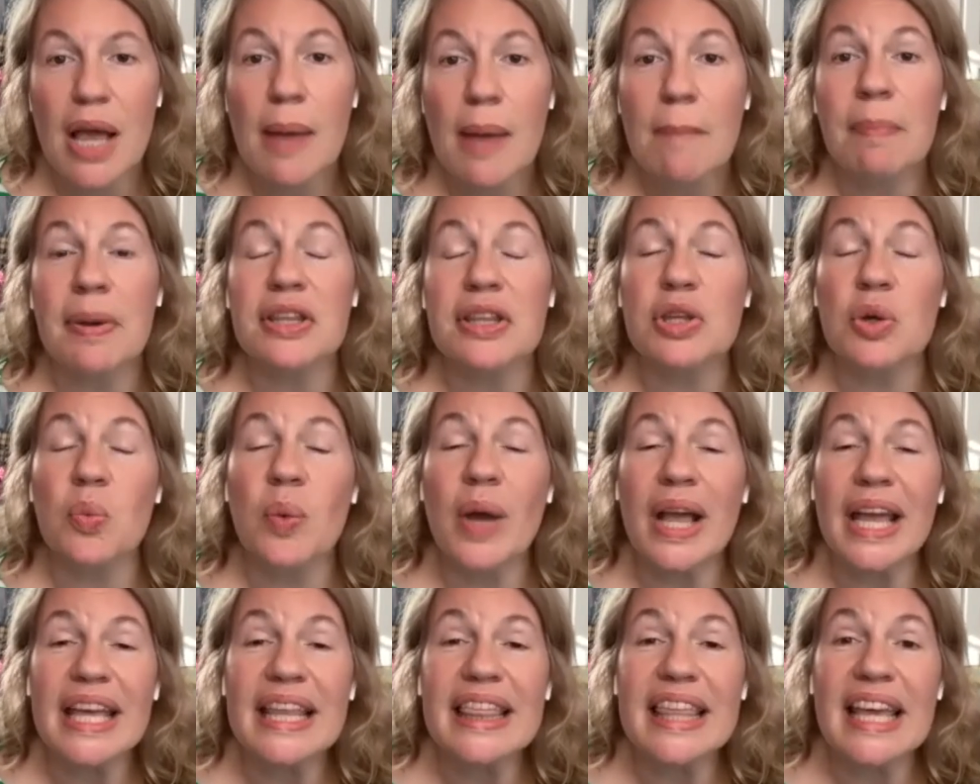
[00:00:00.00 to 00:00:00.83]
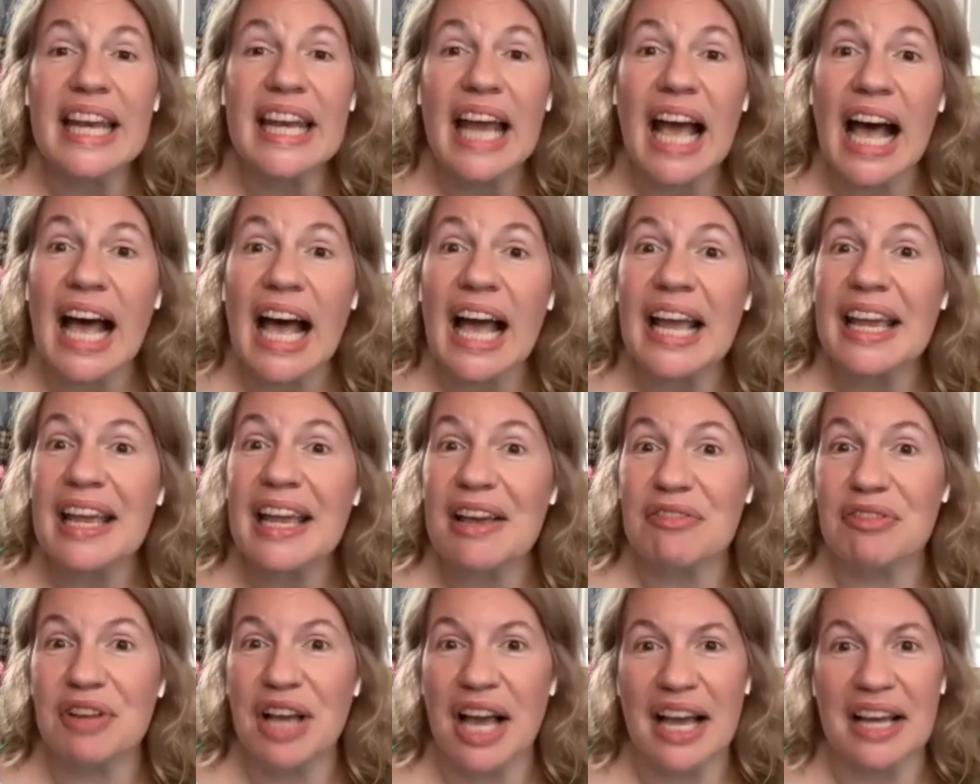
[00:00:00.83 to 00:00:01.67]
But the way that I
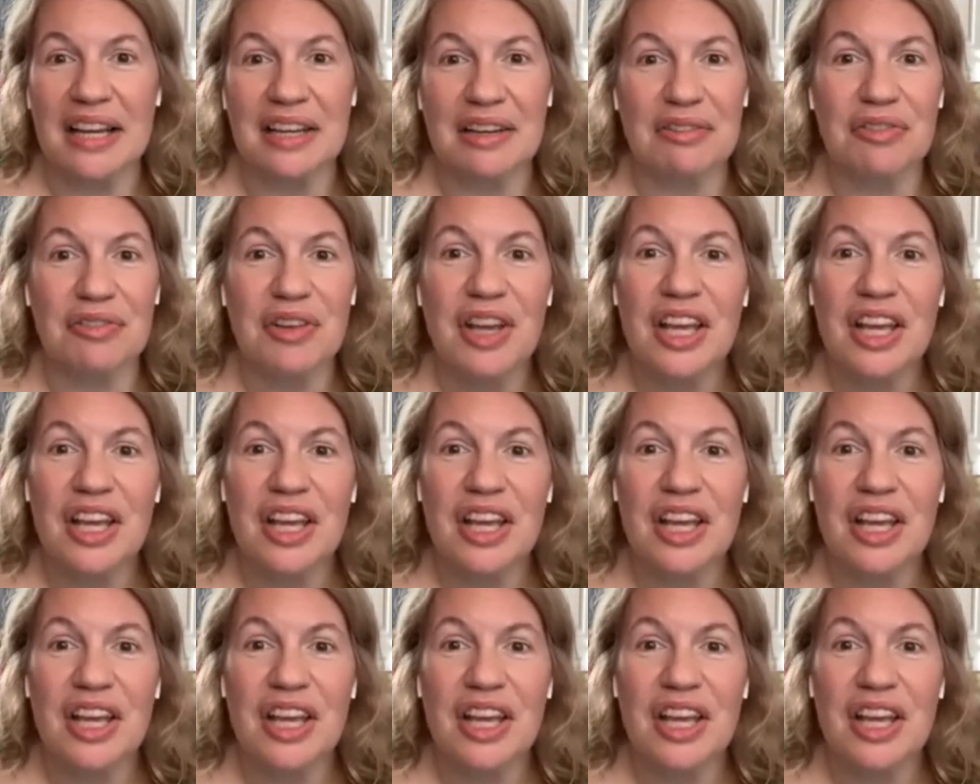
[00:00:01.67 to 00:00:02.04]
have kind of,